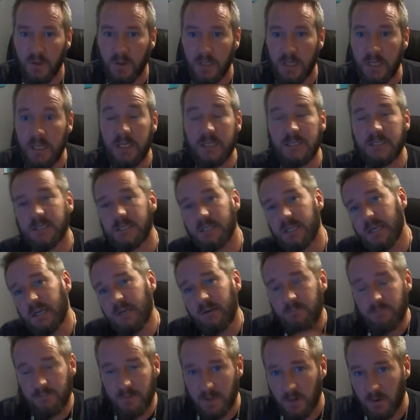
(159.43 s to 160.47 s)
he
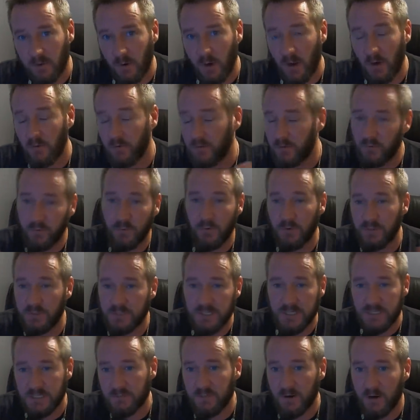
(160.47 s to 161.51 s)
did figure out through
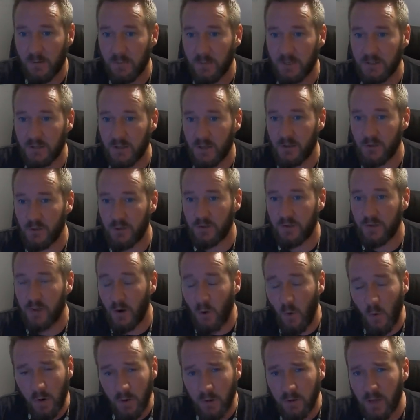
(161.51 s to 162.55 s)
his experimentation
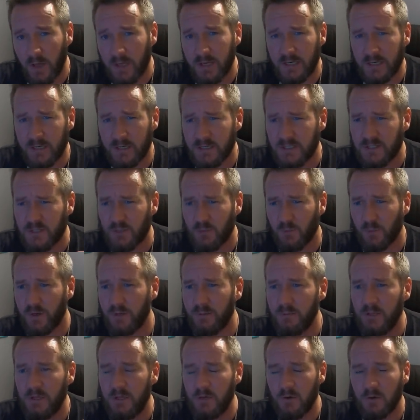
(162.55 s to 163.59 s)
that oil had an
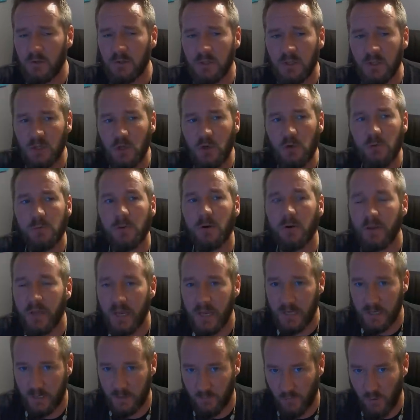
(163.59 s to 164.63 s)
extremely good
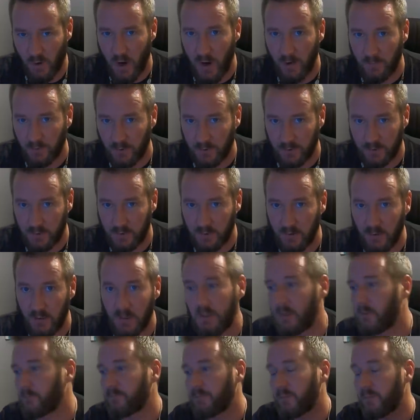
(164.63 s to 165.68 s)
lubricating property,
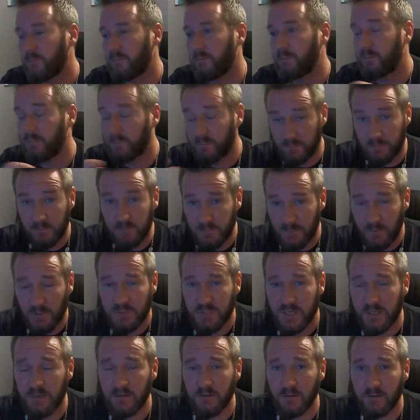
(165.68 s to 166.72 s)

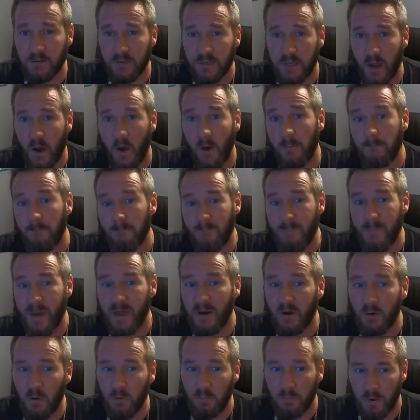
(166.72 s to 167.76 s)
particularly on
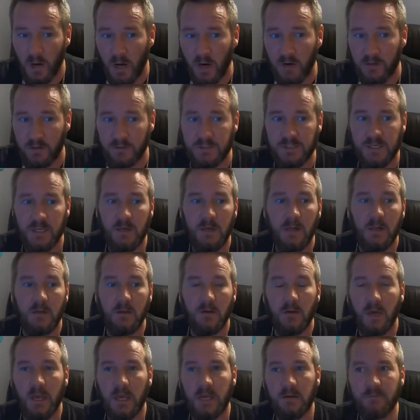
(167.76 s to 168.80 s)
metal parts.
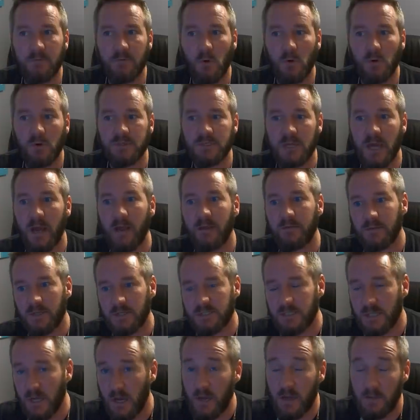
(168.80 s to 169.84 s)
And of course, at the
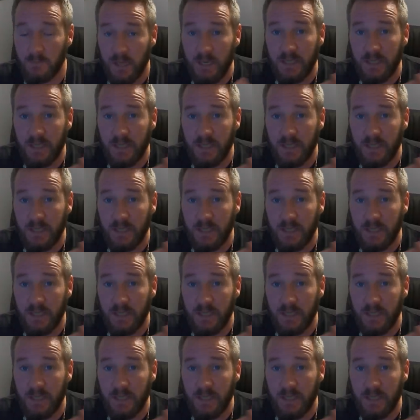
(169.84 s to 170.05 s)
time,